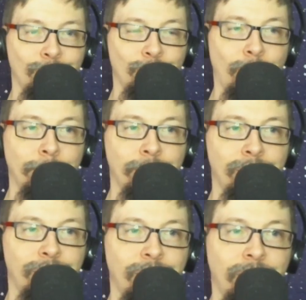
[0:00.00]

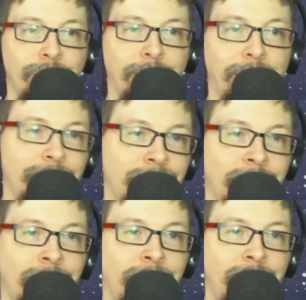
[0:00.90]
Robert's driveway.
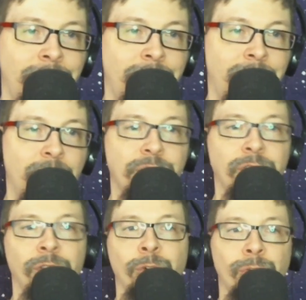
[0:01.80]

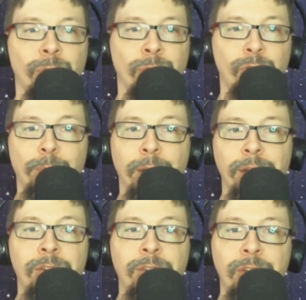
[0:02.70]
Officers
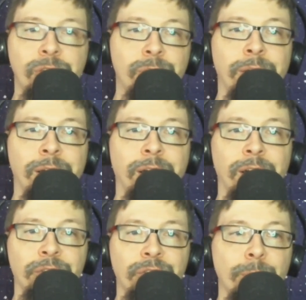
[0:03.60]
responded to the shooting
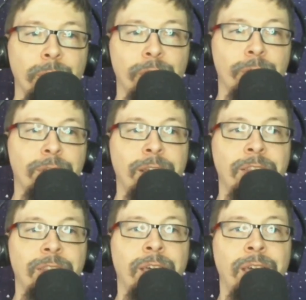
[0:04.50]
on February
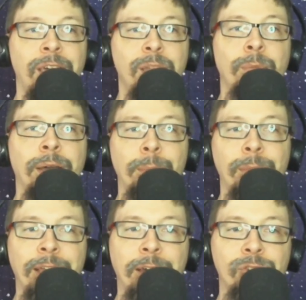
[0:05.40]
13th in
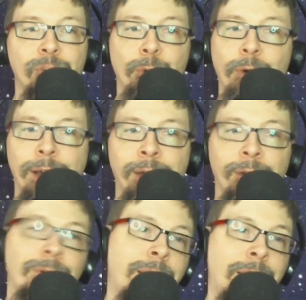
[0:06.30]
Miami Township,
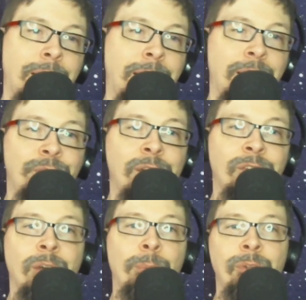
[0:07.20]
Ohio, and found
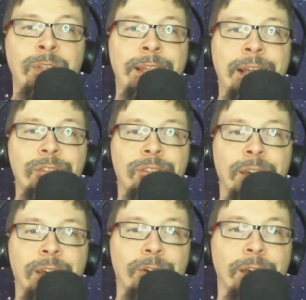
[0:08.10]
the couple dead
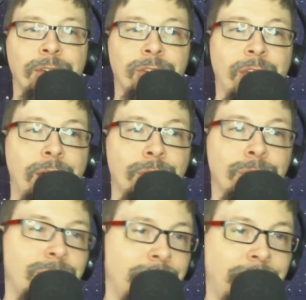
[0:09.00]
outside her ex's house.